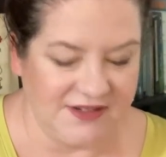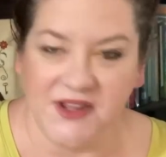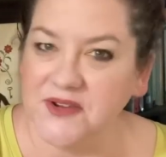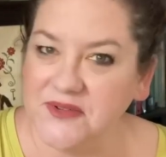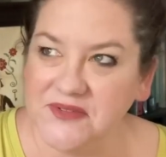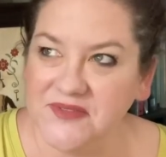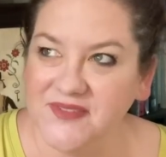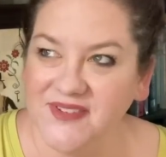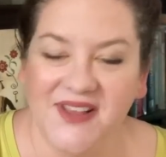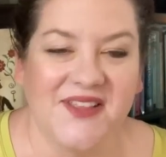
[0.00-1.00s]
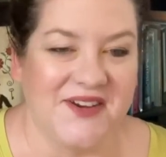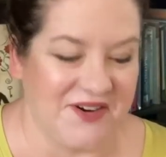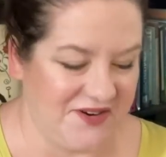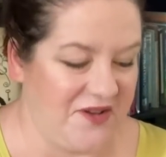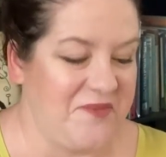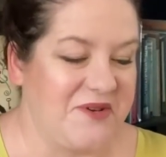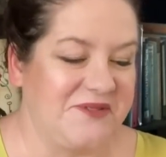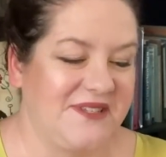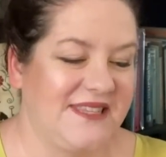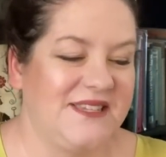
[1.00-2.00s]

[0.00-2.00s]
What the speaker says: No, not longer, almost.